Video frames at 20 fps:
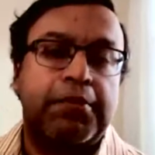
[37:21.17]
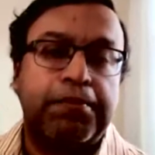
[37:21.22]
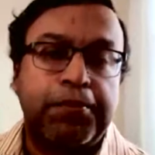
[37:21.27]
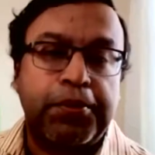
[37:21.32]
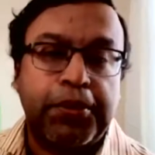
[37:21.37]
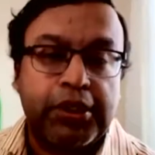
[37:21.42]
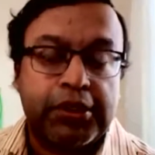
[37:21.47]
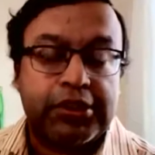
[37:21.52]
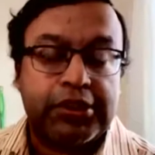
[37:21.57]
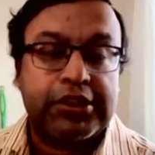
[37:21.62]

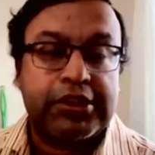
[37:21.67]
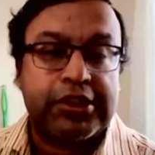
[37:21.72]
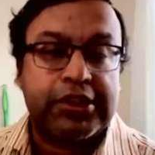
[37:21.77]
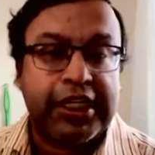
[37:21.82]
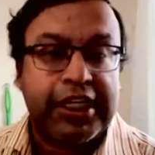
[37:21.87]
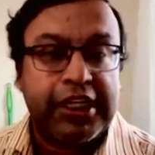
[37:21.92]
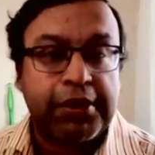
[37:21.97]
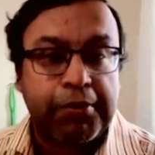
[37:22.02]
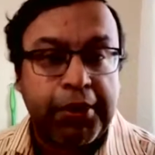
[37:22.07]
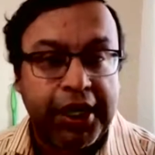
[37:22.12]
persons
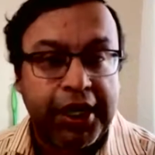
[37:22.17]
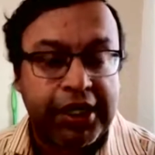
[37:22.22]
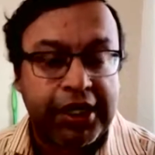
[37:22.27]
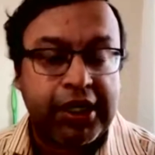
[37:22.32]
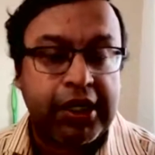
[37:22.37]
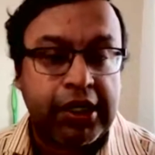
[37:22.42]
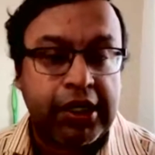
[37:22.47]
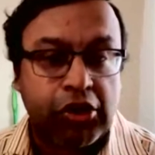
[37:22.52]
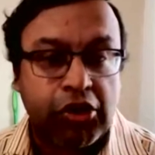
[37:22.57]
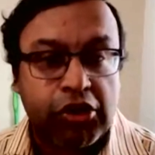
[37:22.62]
in
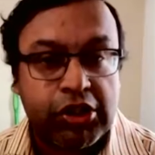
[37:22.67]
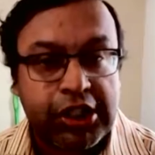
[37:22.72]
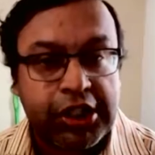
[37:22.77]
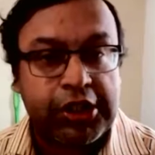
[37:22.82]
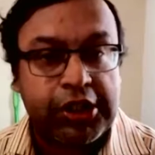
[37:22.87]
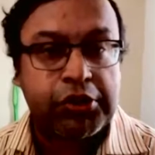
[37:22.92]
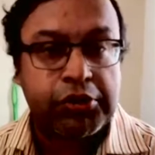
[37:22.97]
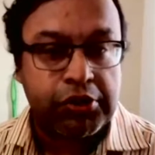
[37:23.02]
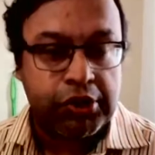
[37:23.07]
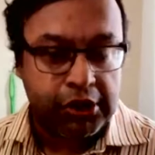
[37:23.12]
America on
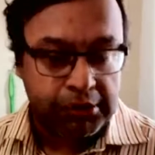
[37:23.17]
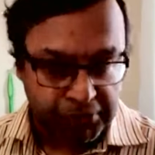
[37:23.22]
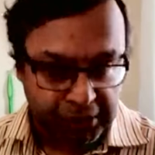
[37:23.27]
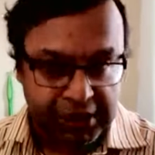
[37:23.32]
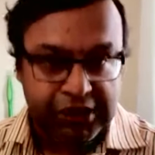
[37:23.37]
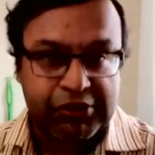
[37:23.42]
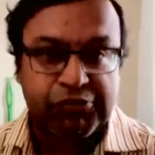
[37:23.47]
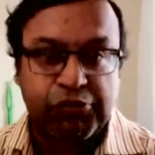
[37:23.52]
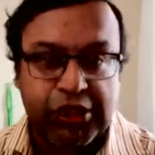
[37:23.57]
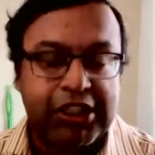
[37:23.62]

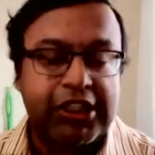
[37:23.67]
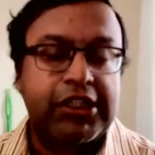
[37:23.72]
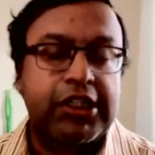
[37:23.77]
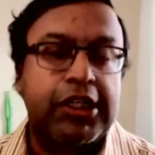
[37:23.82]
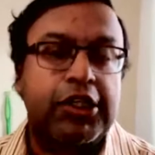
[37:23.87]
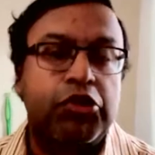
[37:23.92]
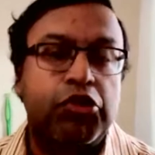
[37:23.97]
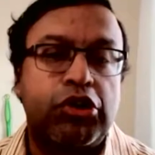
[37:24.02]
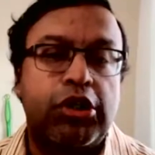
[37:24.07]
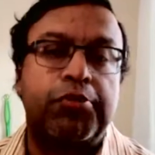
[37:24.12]
within the
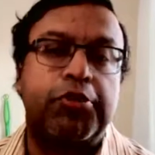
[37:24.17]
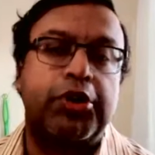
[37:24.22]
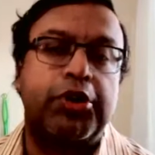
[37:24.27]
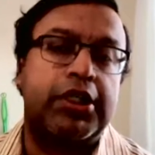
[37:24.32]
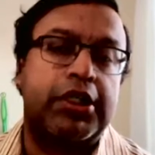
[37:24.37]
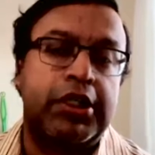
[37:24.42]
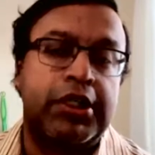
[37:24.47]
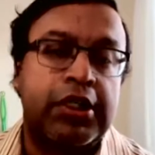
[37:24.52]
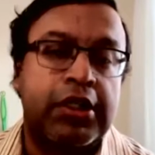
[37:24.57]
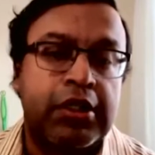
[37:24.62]
Hindu
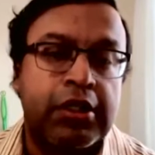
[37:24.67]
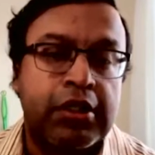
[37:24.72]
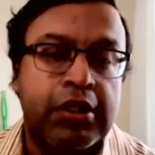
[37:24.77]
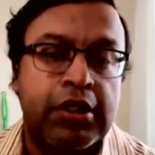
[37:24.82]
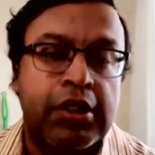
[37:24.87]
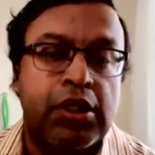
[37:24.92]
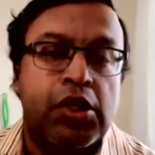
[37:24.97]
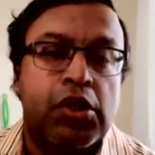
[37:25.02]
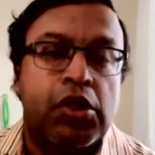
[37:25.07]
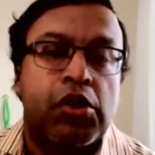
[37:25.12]
community,
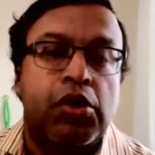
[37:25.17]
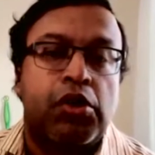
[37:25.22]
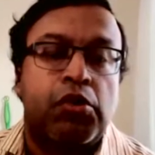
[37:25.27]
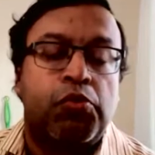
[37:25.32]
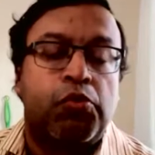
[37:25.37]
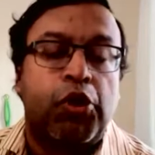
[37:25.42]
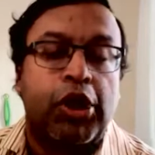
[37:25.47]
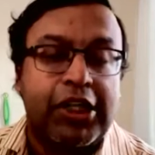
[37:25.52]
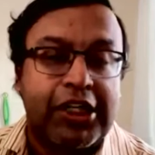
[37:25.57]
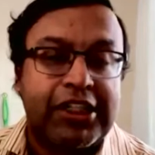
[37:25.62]

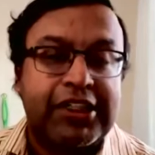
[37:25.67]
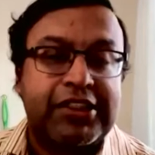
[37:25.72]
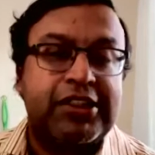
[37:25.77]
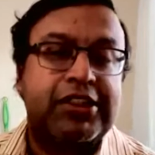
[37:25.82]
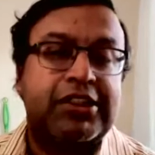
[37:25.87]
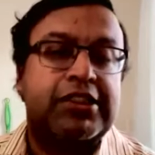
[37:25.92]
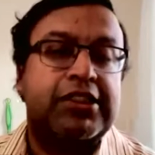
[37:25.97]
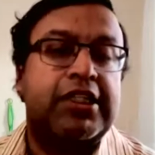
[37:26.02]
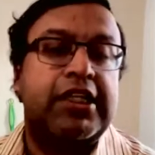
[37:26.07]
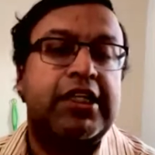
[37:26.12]
what
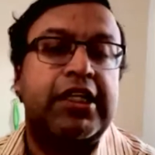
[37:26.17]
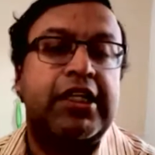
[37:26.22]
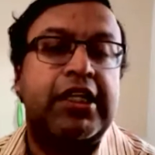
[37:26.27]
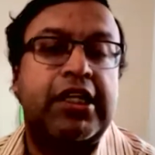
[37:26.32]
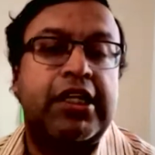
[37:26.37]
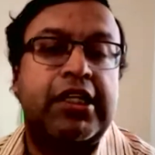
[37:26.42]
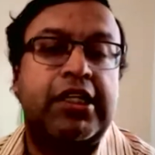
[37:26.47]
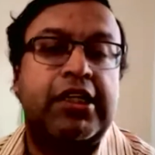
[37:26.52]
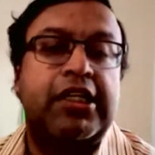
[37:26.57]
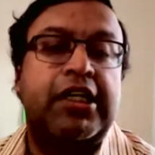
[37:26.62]
is
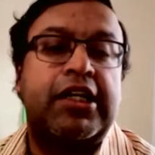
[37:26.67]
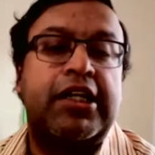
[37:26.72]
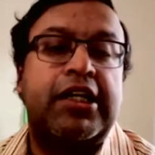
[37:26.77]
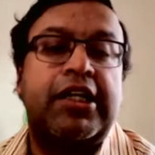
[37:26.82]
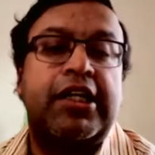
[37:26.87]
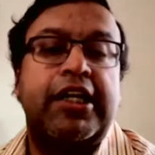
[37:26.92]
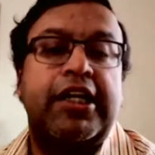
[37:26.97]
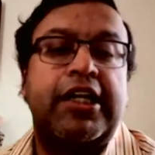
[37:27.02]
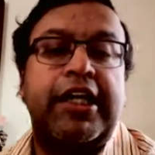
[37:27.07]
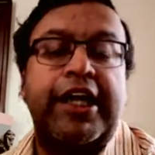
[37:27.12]

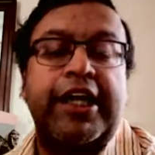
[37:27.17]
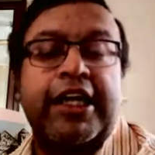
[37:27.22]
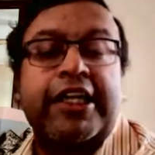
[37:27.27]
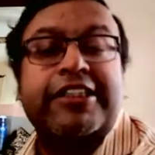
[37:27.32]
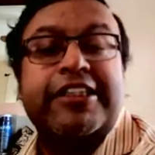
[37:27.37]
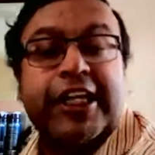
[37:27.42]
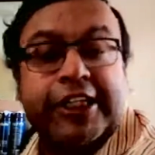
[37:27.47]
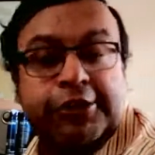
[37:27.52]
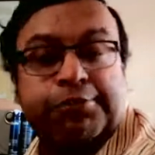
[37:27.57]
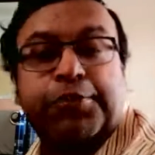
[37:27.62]

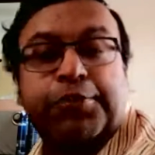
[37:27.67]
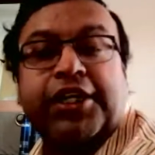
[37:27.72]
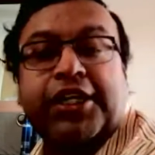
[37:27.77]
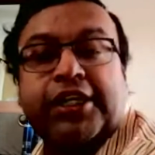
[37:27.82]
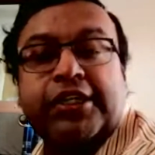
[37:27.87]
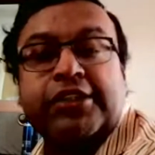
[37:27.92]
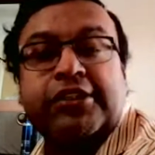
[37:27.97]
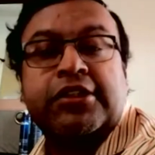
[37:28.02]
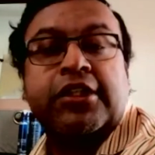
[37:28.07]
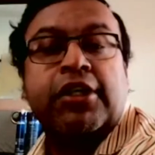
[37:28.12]
his
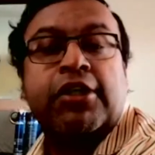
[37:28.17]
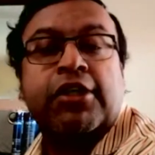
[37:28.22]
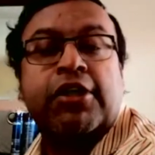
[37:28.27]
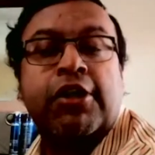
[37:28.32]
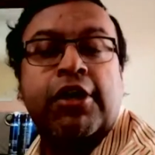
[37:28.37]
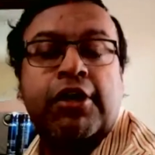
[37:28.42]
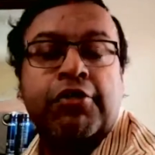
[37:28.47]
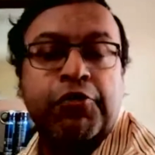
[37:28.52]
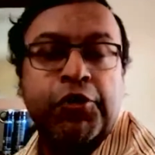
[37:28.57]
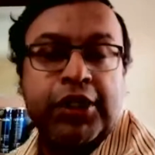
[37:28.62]
experience
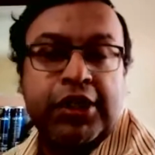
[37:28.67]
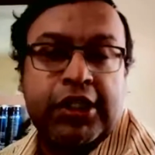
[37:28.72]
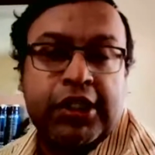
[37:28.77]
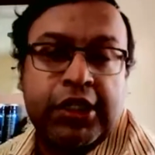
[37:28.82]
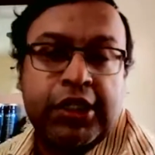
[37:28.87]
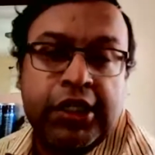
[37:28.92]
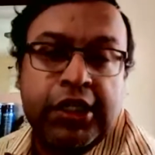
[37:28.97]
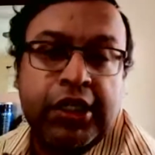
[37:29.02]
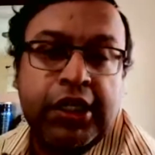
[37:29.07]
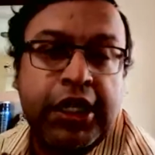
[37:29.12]
with
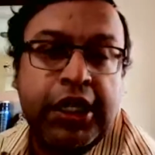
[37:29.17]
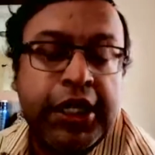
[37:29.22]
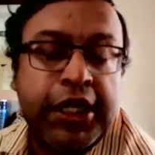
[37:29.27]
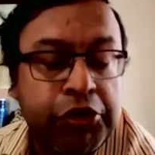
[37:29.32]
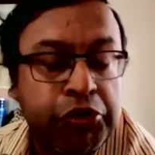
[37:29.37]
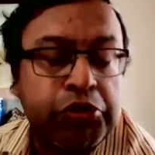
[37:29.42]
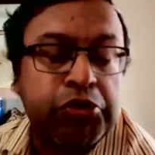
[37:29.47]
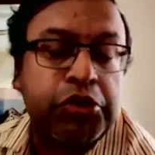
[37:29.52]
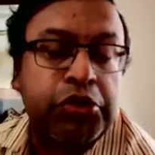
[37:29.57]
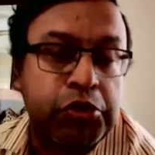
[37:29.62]
the
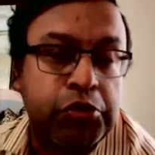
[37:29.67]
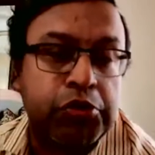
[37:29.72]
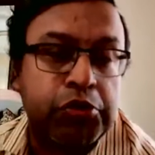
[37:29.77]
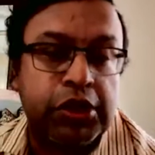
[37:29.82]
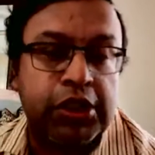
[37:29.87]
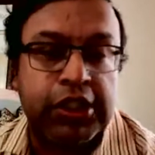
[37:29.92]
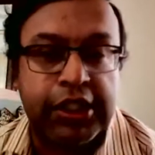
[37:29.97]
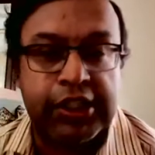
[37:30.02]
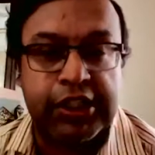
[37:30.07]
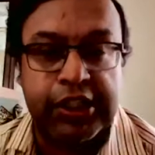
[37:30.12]
Hindu youth
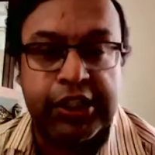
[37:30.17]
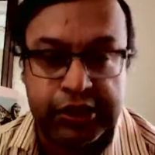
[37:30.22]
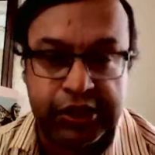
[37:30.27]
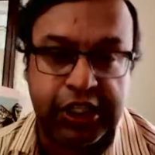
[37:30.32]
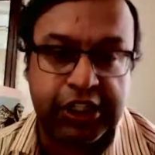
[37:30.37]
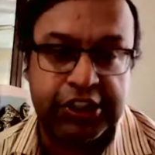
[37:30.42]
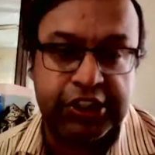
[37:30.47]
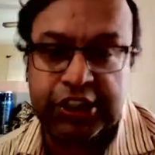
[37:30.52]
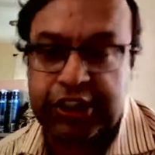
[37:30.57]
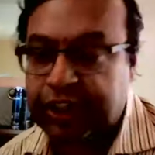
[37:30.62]
in this
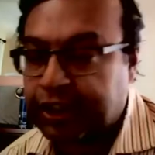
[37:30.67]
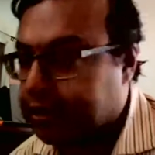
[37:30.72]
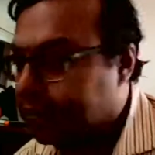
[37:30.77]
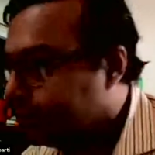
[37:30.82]
country?